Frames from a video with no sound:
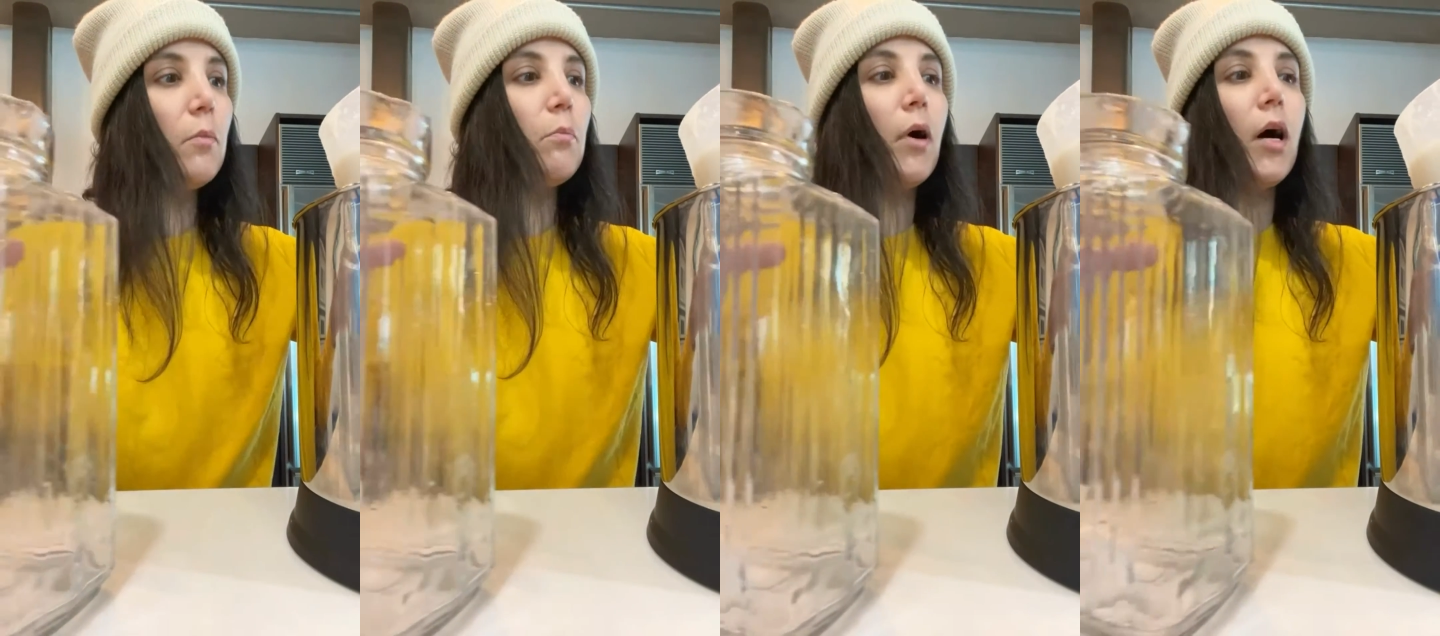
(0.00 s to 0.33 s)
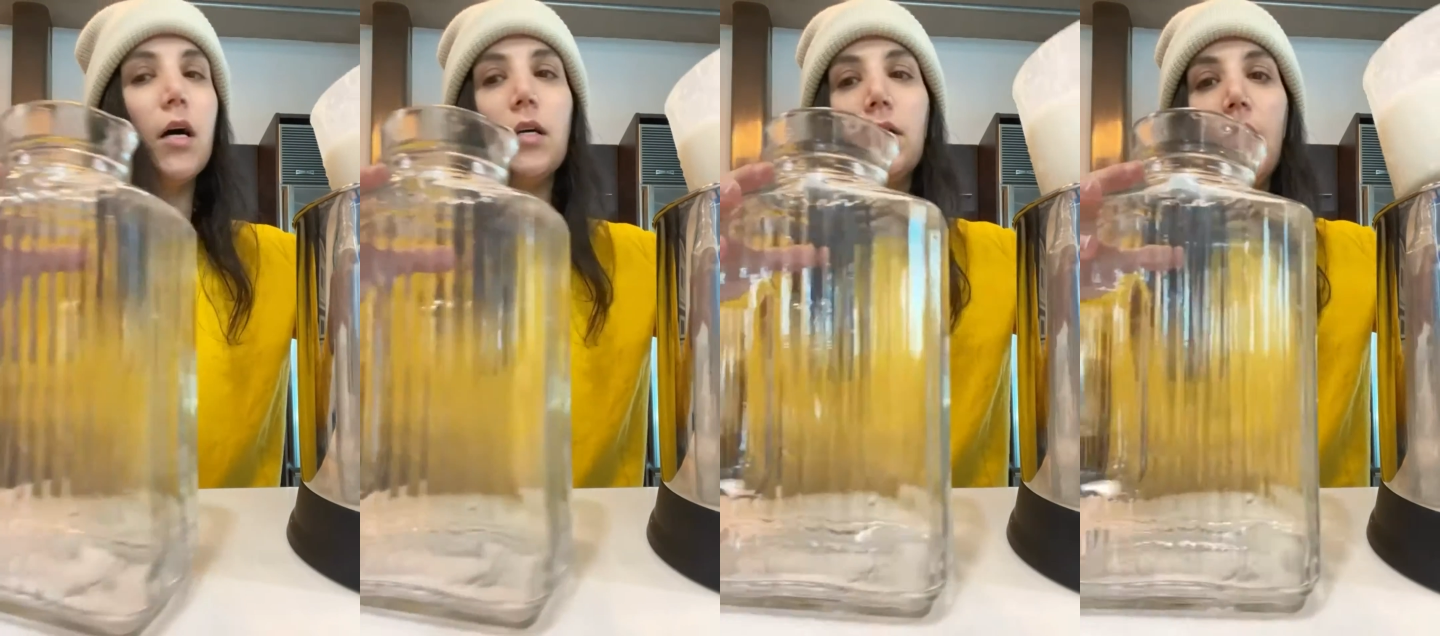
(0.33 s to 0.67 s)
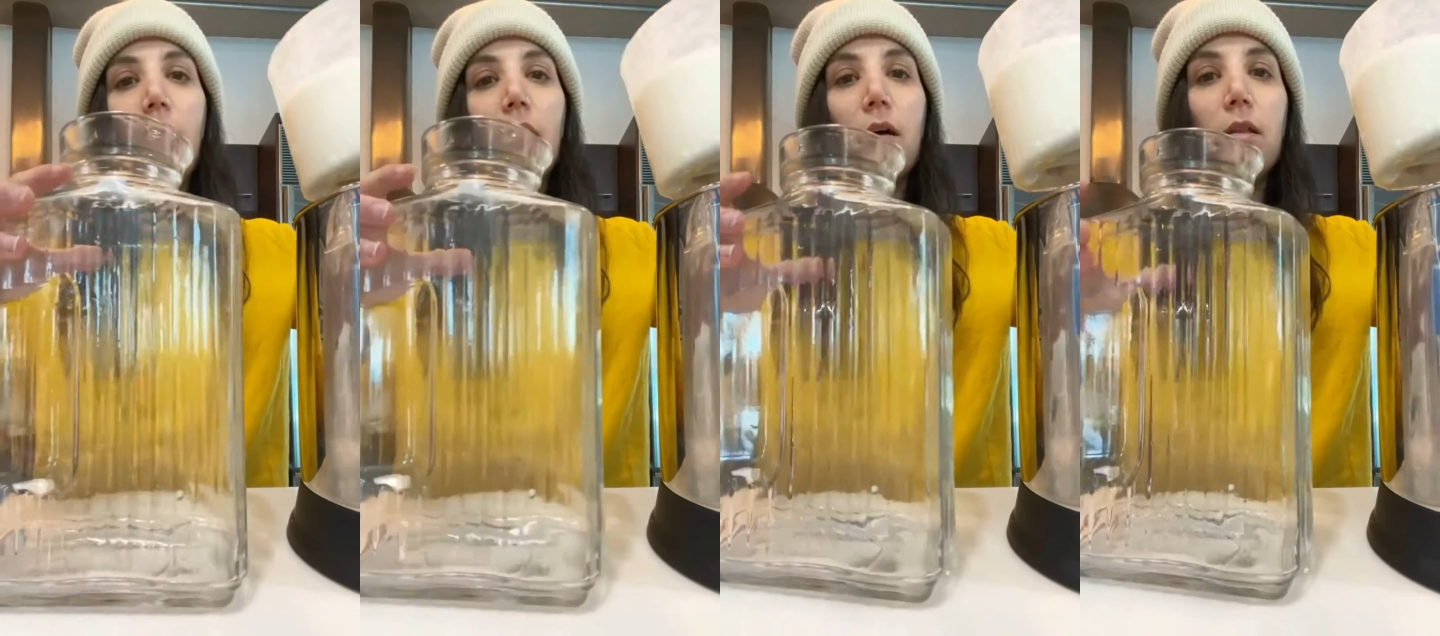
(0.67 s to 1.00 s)
But
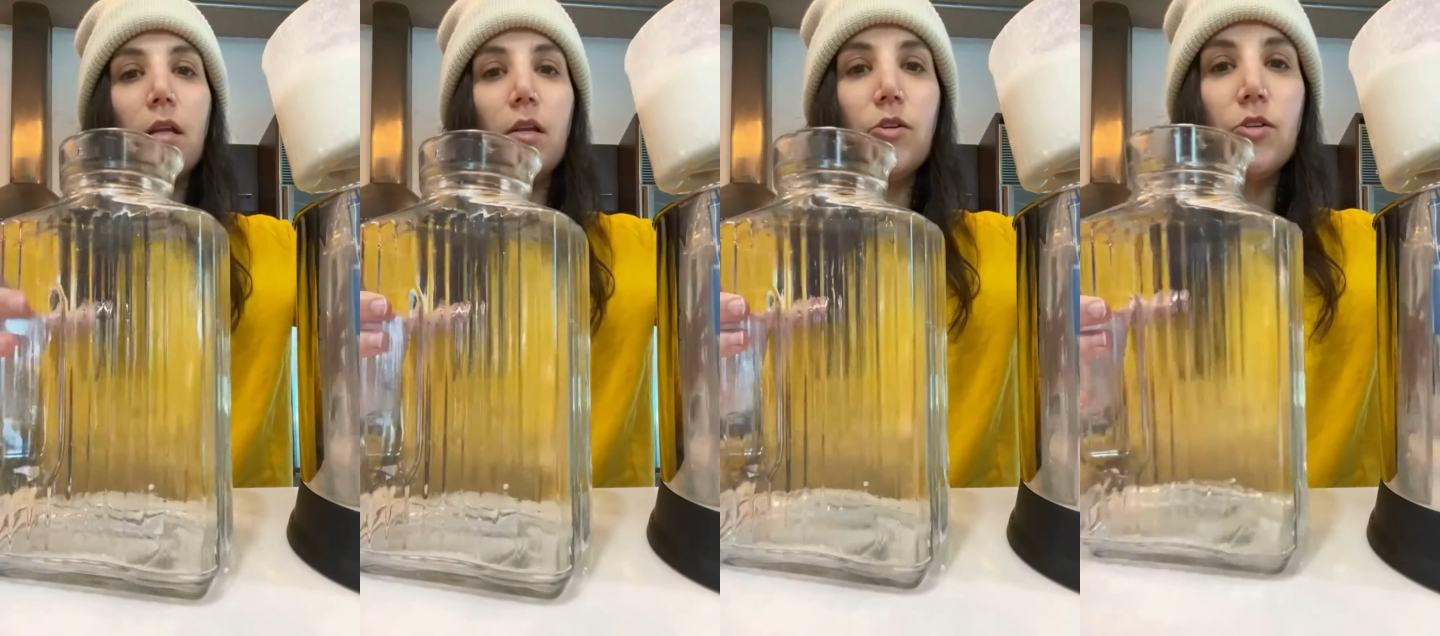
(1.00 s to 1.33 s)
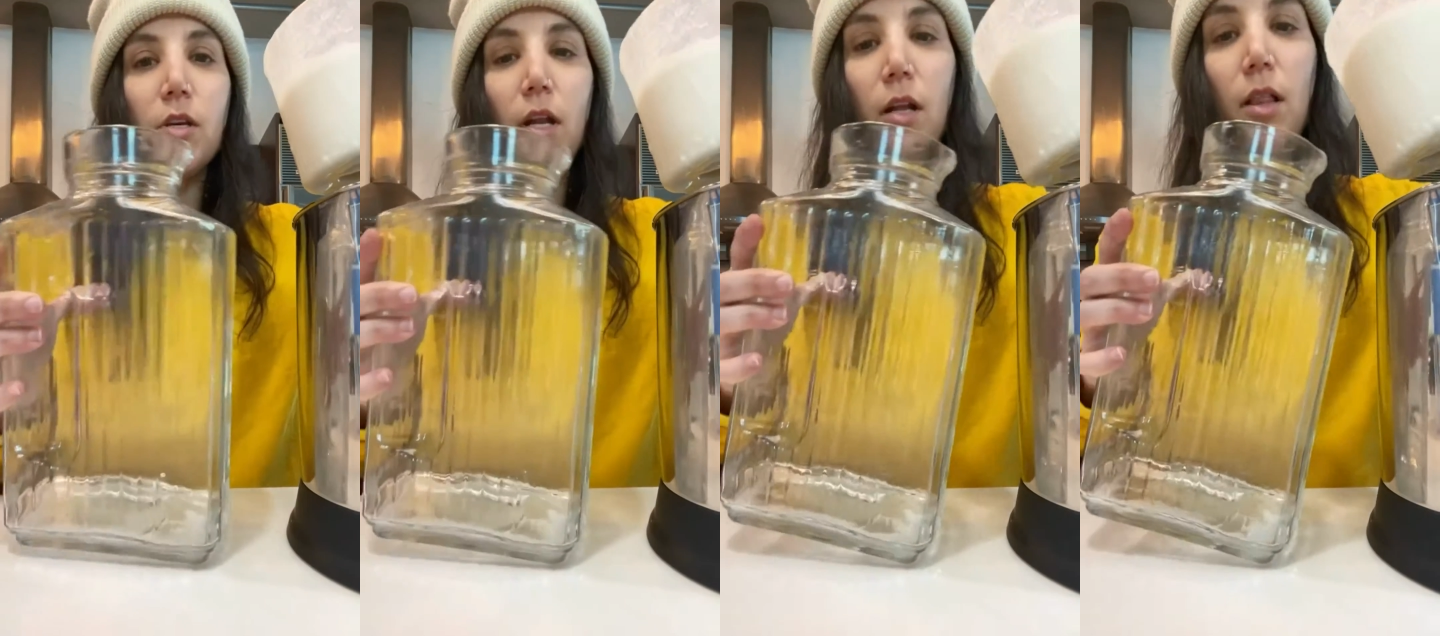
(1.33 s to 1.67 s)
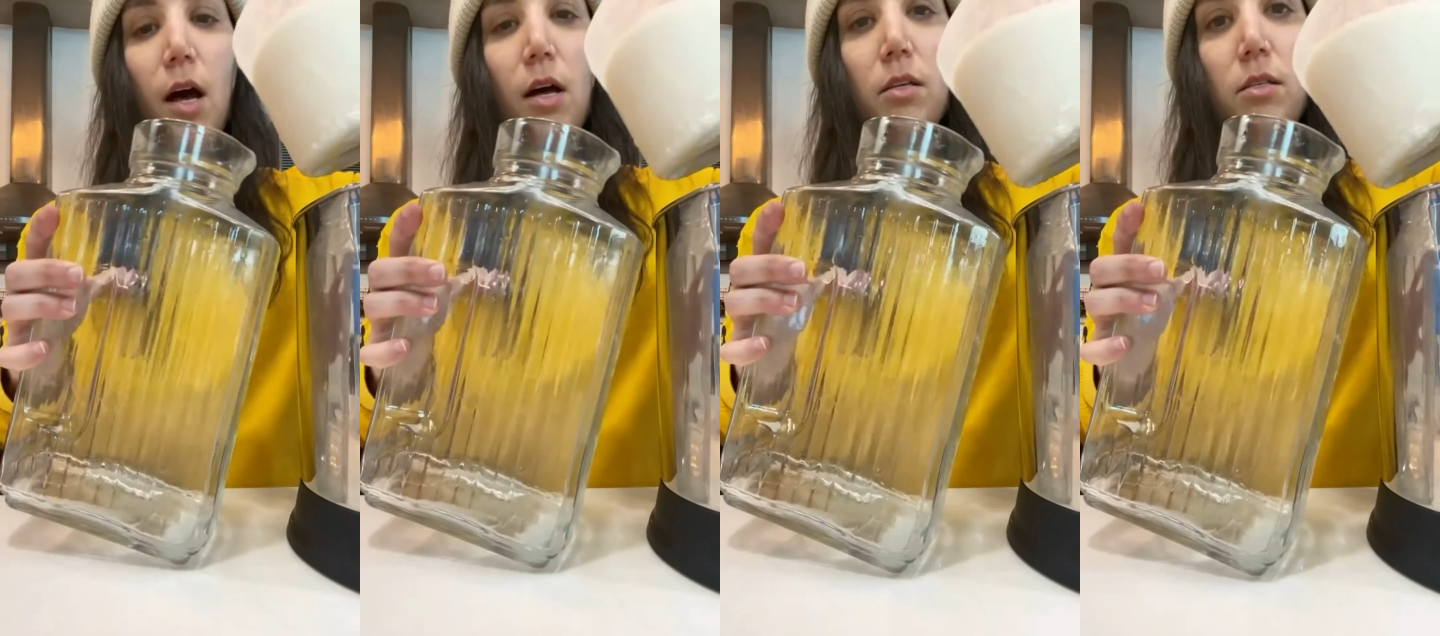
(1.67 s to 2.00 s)
yeah, and then you just get a
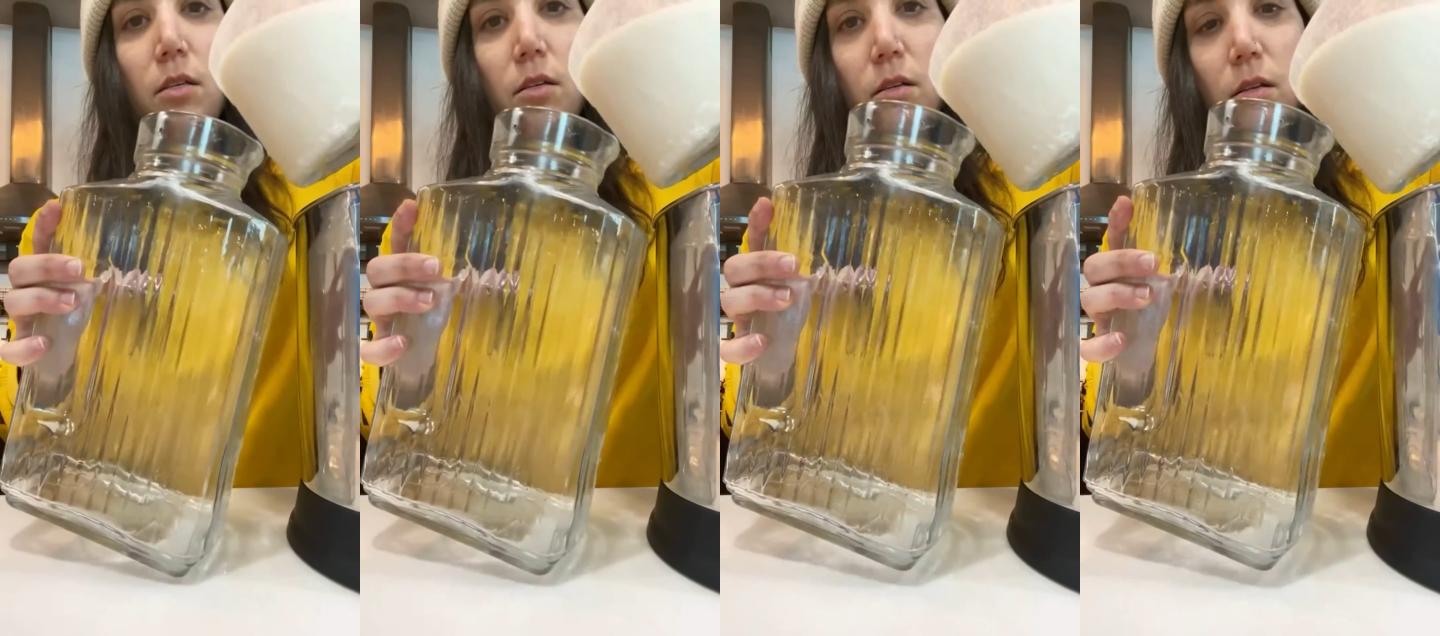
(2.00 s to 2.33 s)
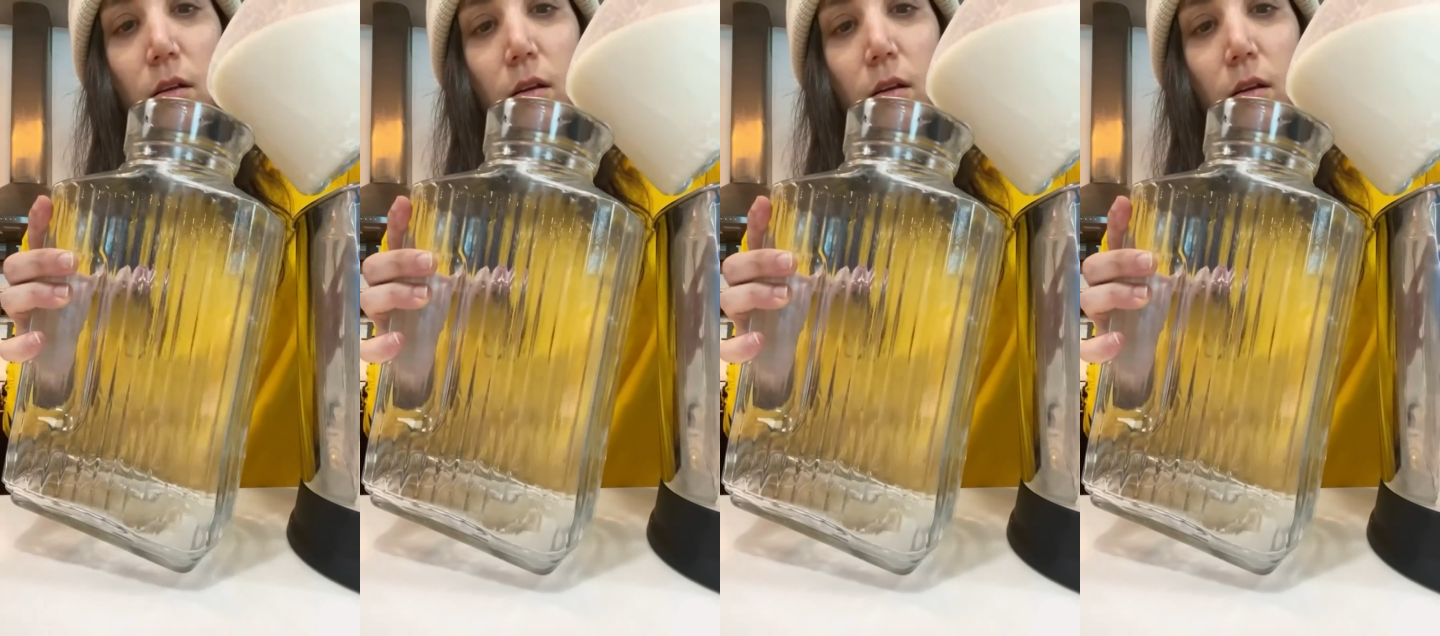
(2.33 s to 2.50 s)
glass and